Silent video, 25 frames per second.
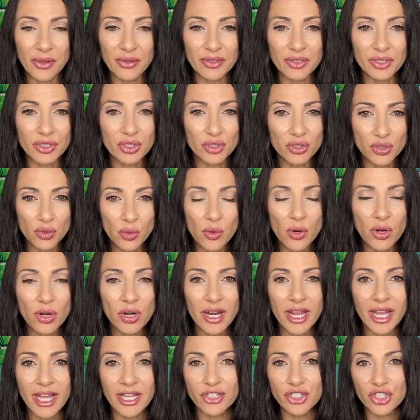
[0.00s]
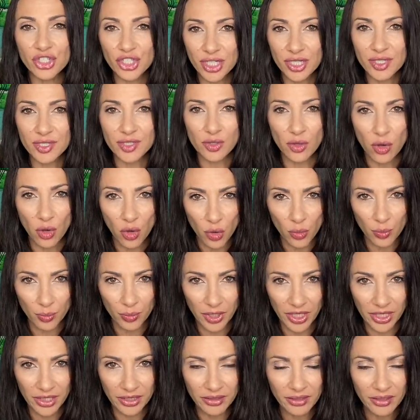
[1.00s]
the store had just
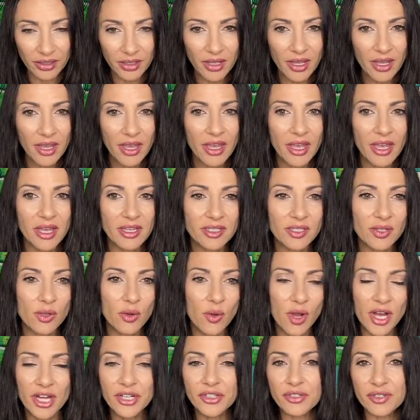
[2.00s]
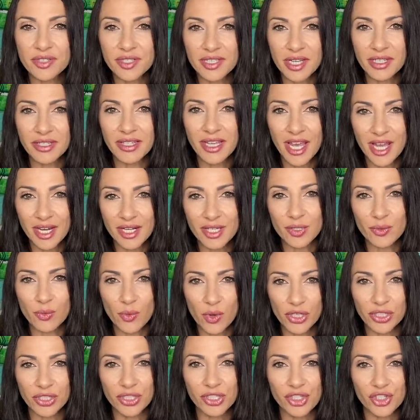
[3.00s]
opened, so Hunter said Candus
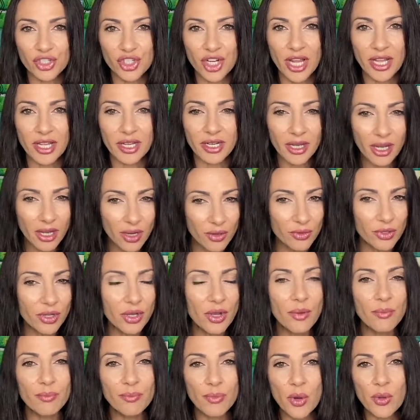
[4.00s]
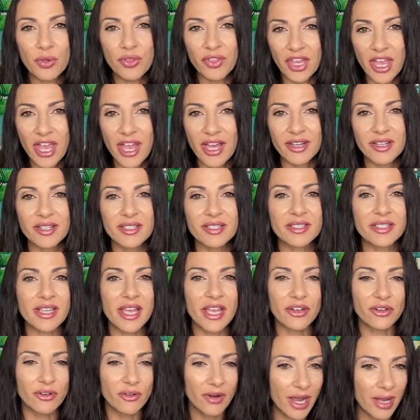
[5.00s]
wanted to check it out. Both Candus
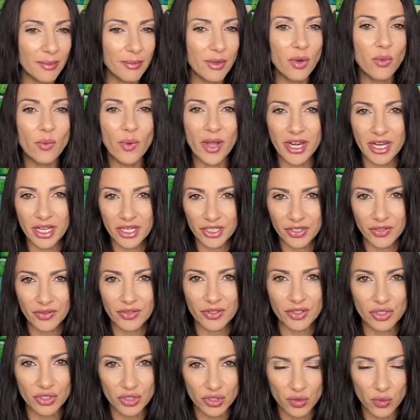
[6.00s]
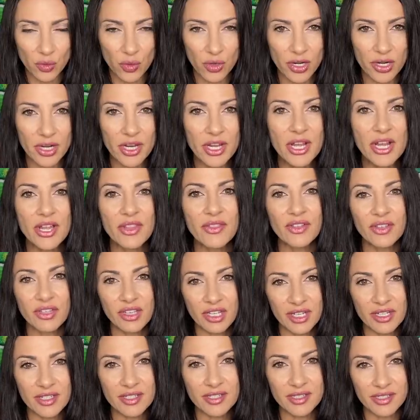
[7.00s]
and Grandma went into the store. The
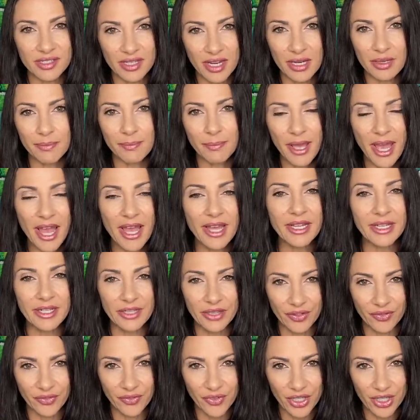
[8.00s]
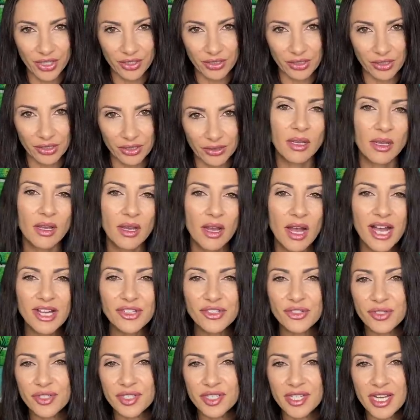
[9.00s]
kids stayed back in the vehicle.
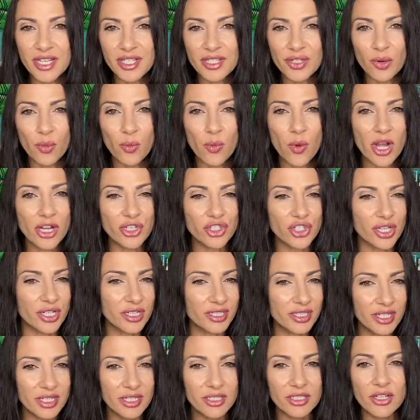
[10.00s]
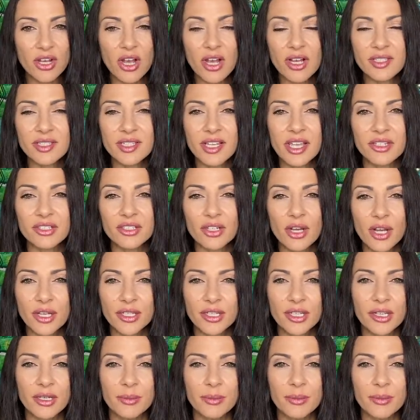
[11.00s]
Hunter states they're watching TikToks and talking